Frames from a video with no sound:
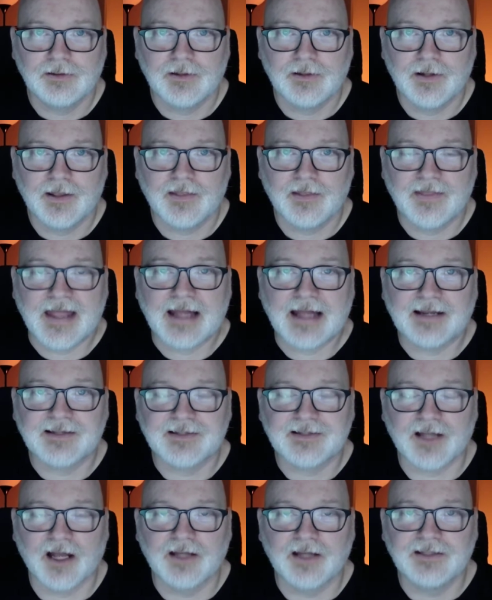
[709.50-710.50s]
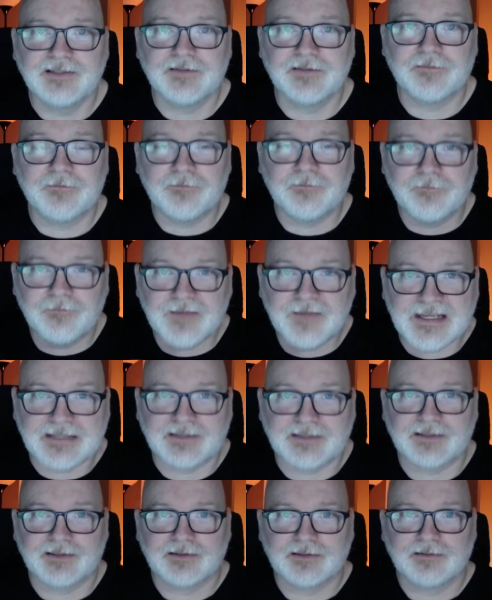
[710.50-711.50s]
that is a
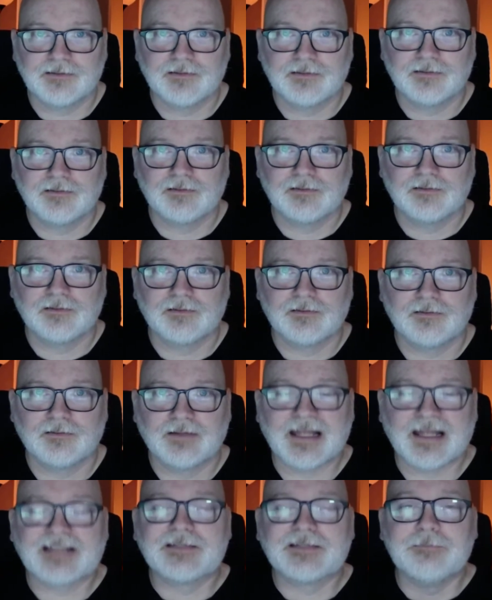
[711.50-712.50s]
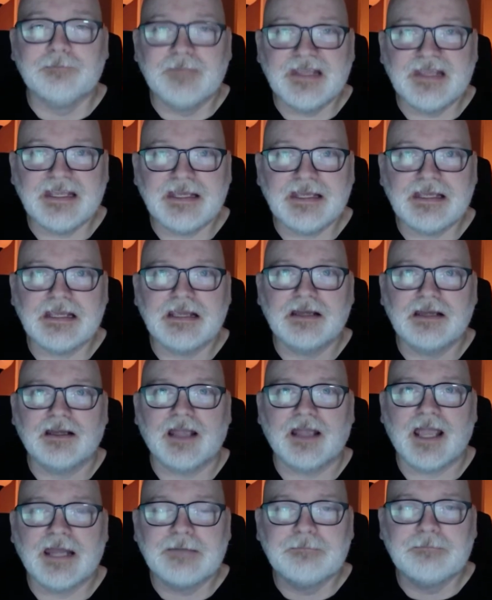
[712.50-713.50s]
defeat. That's me
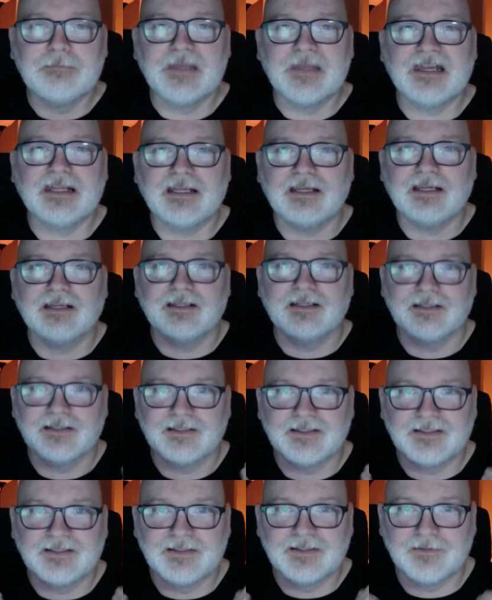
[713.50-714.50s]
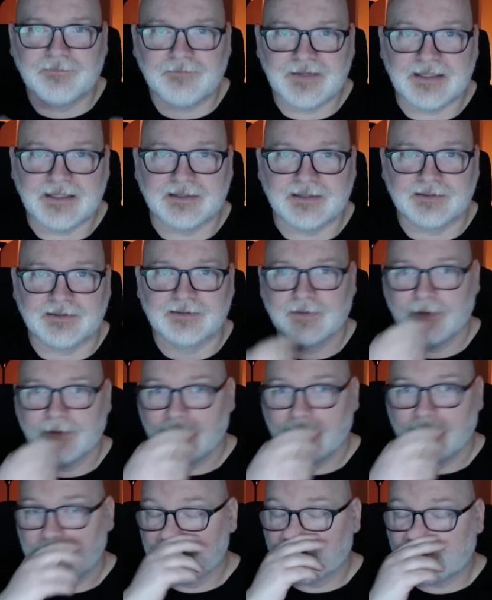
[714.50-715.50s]
admitting defeat.
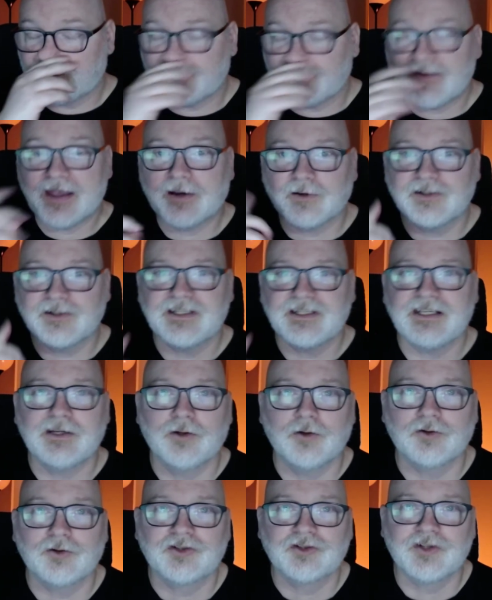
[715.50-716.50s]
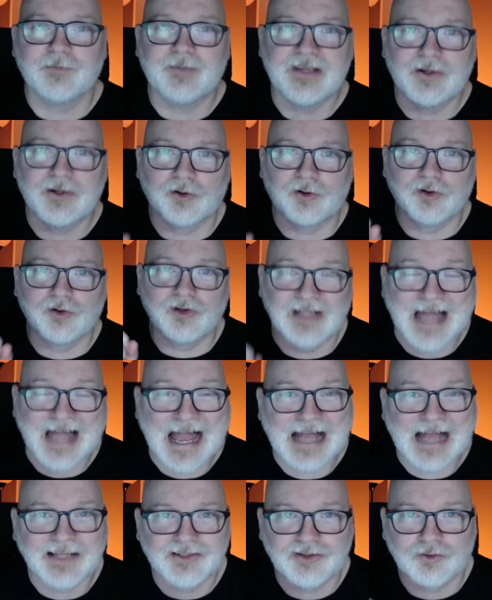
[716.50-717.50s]
The fair deal should be your
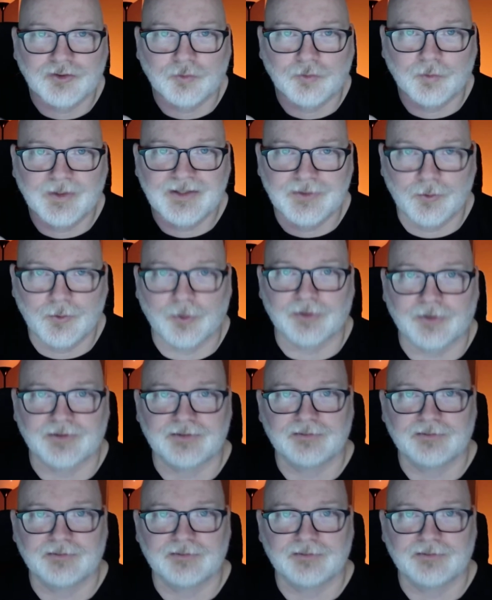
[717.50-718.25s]
last resort.